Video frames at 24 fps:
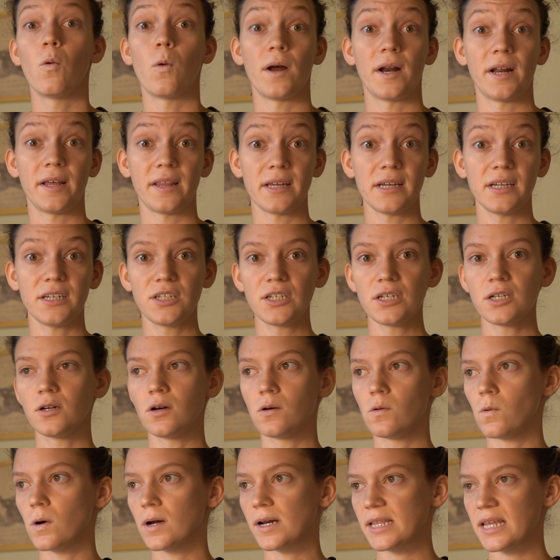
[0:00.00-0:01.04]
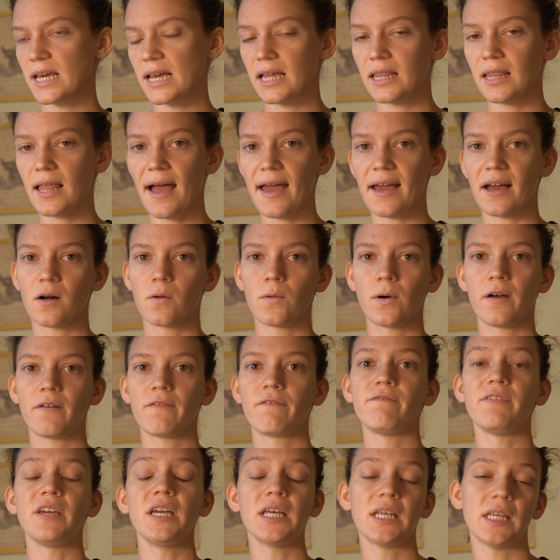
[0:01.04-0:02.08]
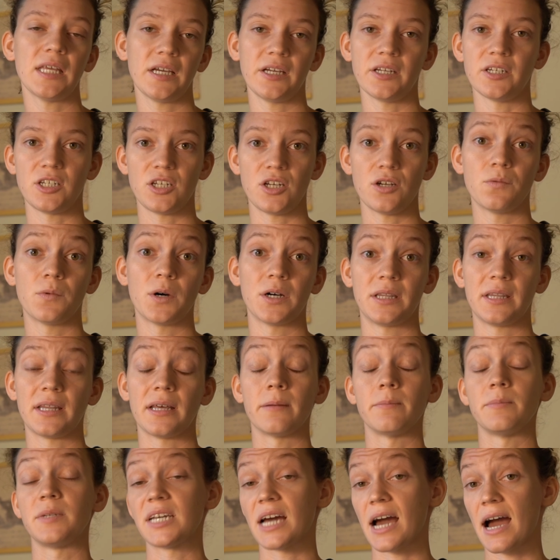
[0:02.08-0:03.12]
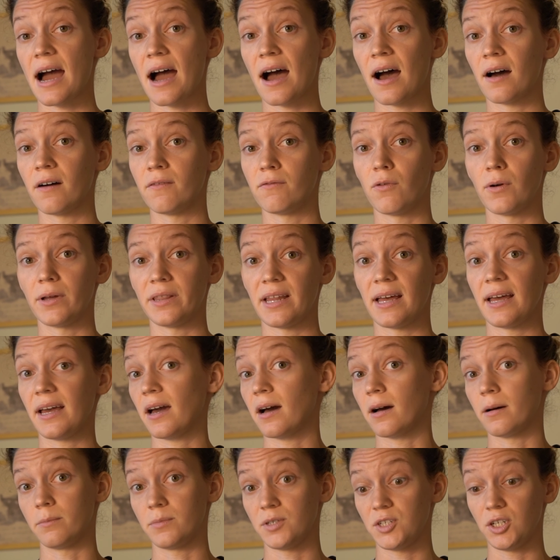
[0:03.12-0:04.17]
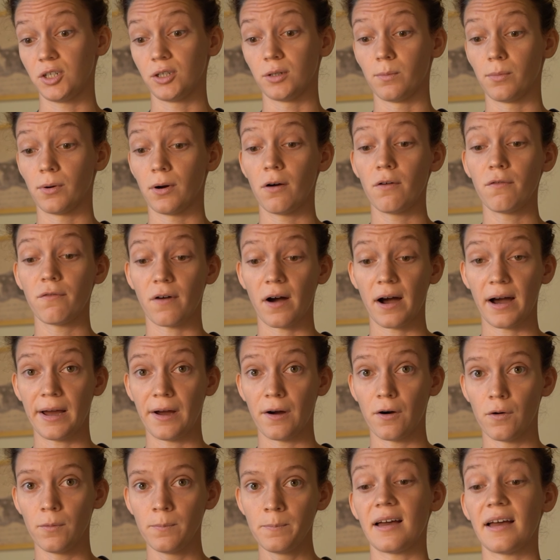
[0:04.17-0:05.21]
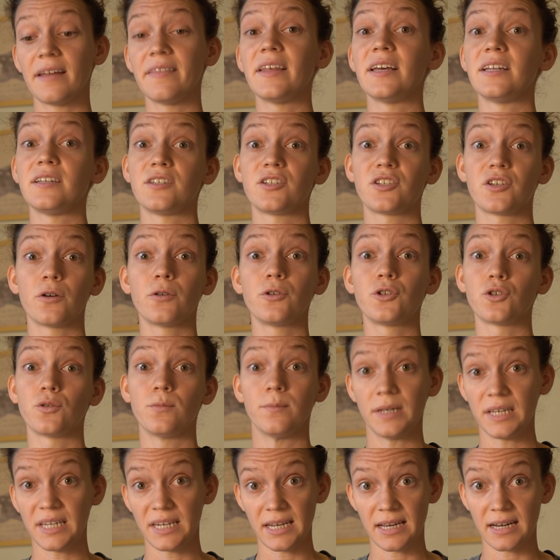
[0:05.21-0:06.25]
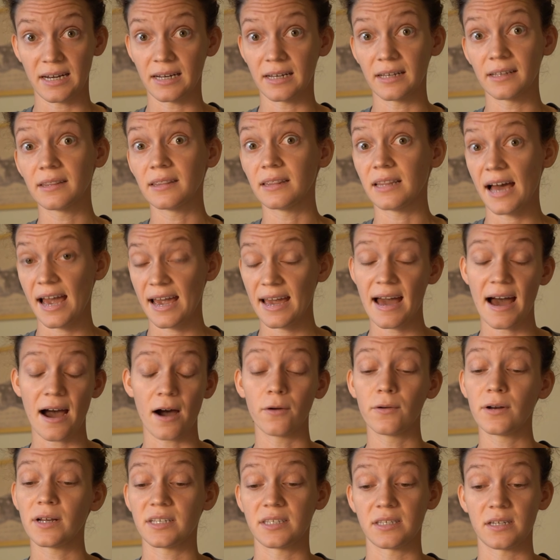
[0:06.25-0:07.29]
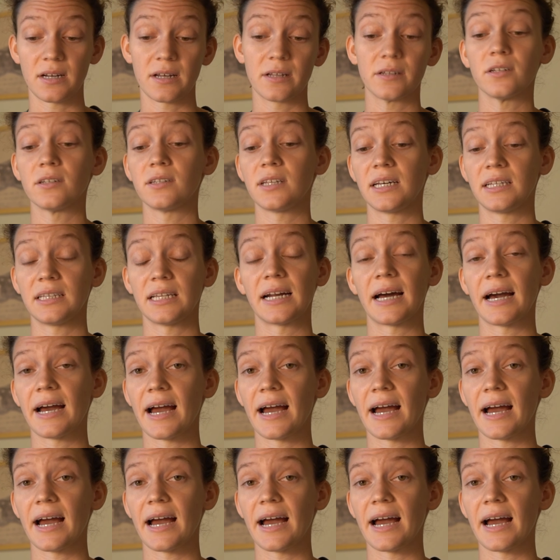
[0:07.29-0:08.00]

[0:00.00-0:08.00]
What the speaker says: What do they do? What do they like? What feeling do you want them to have when they come to your profile? And then social media layout is another thing that I